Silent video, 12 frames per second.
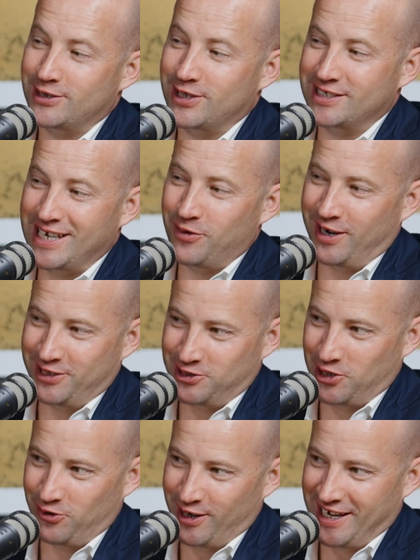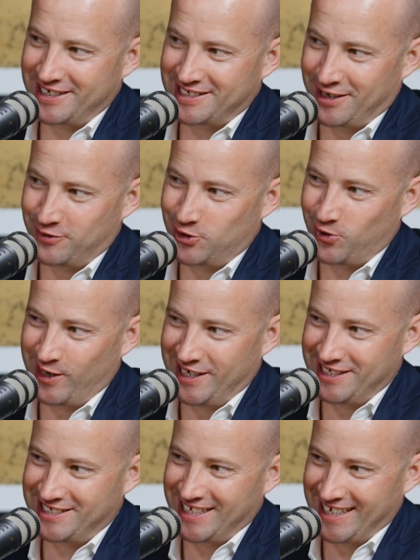So is that why you're so relaxed after 20
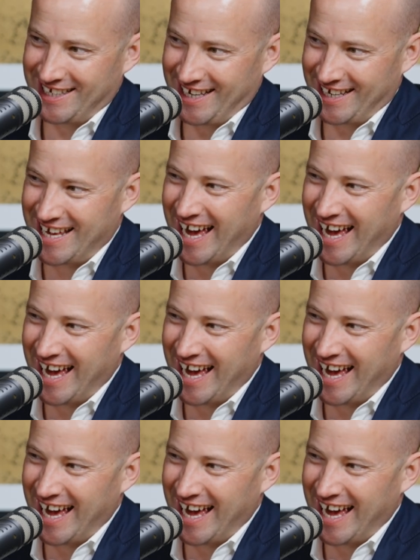years in the gig?